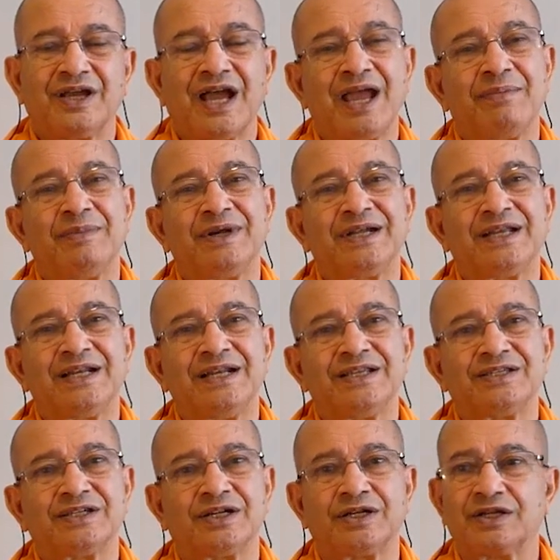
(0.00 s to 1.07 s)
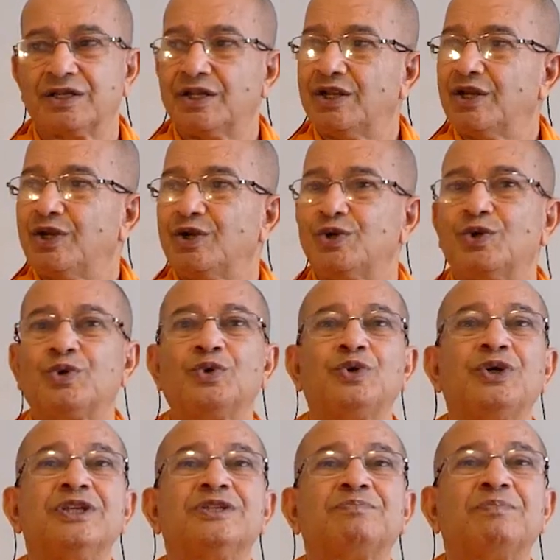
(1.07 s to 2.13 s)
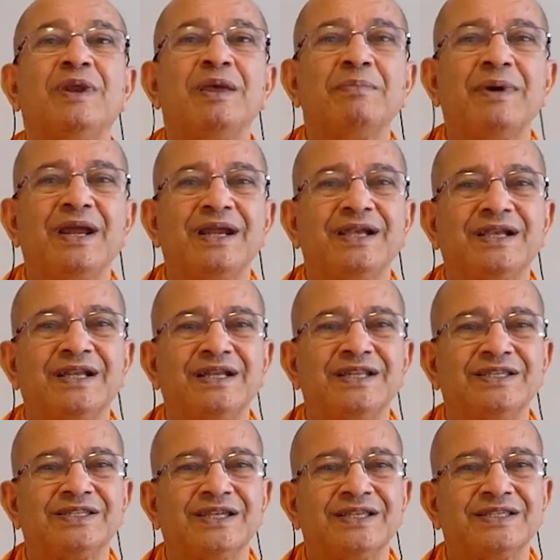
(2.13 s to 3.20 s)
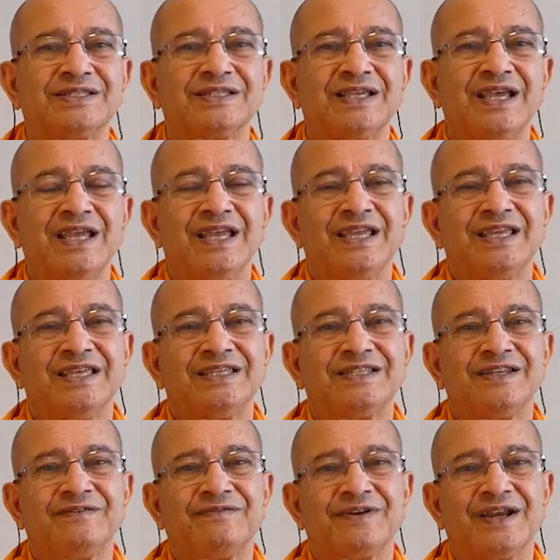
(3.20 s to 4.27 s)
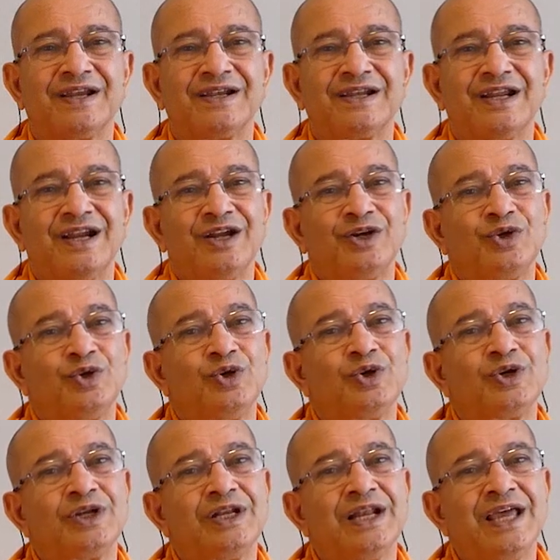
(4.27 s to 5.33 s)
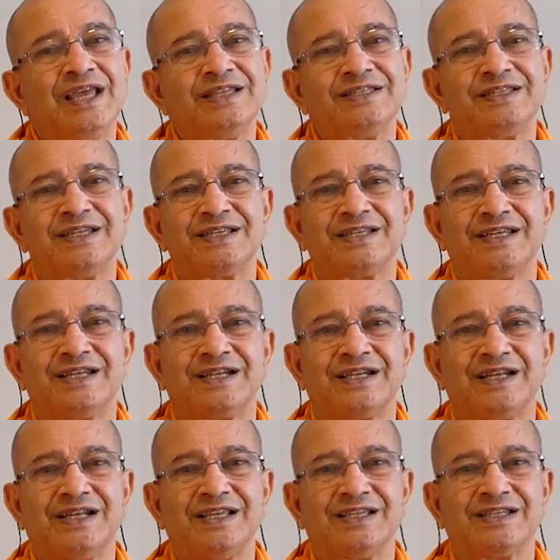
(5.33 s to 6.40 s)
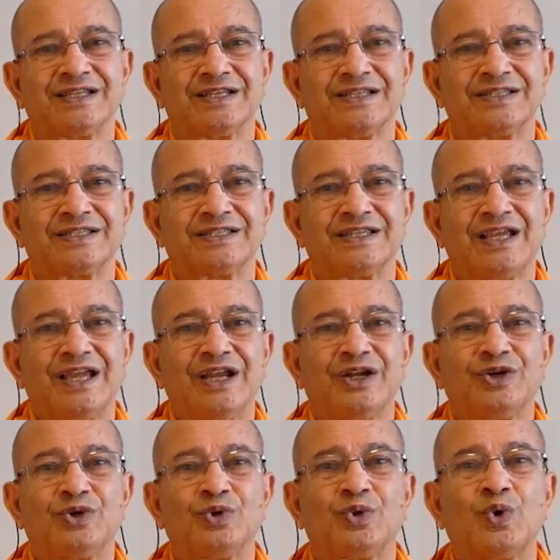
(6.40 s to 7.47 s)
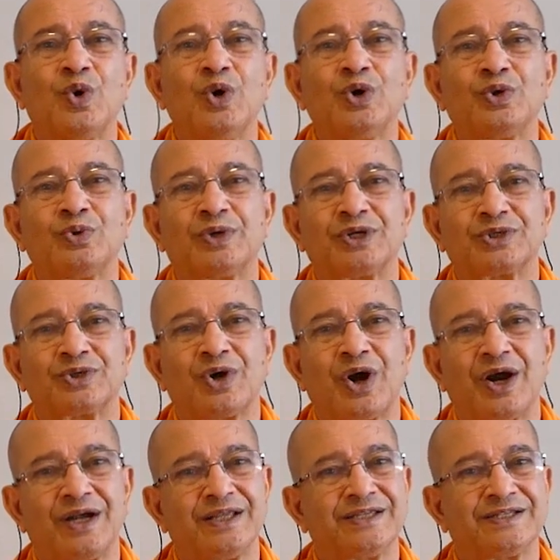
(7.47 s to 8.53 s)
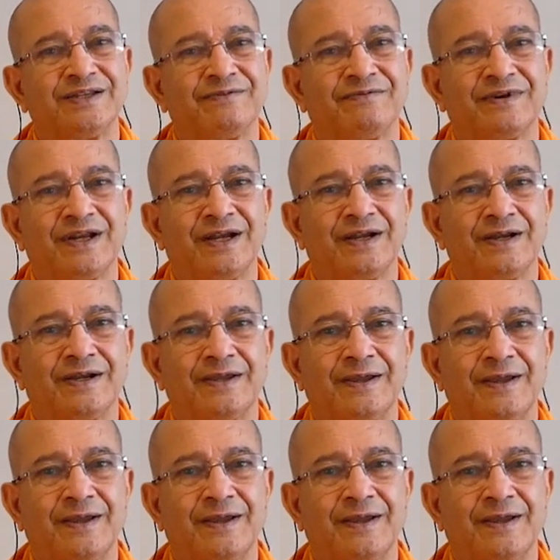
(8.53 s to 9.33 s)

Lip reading: I am intelligent. To display my intelligence is different. To utilize that intelligence to go towards God is different.